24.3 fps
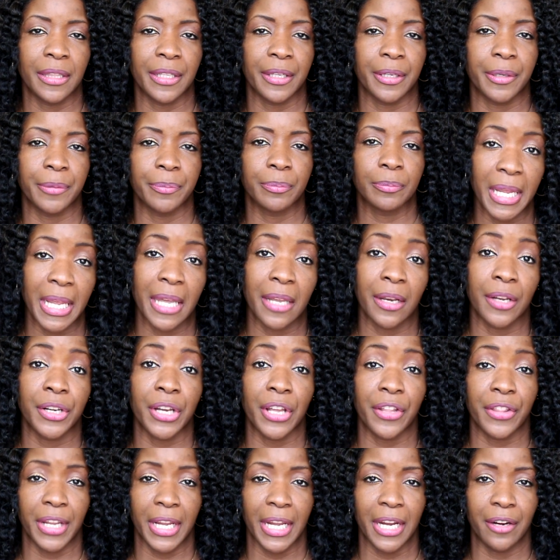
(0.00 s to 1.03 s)
them in
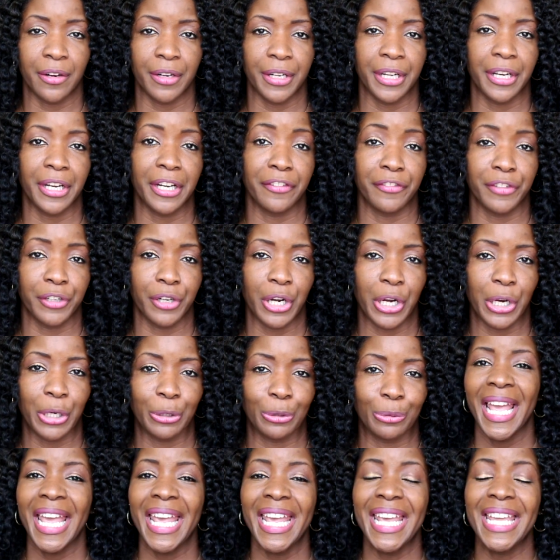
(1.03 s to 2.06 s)
another area of your home.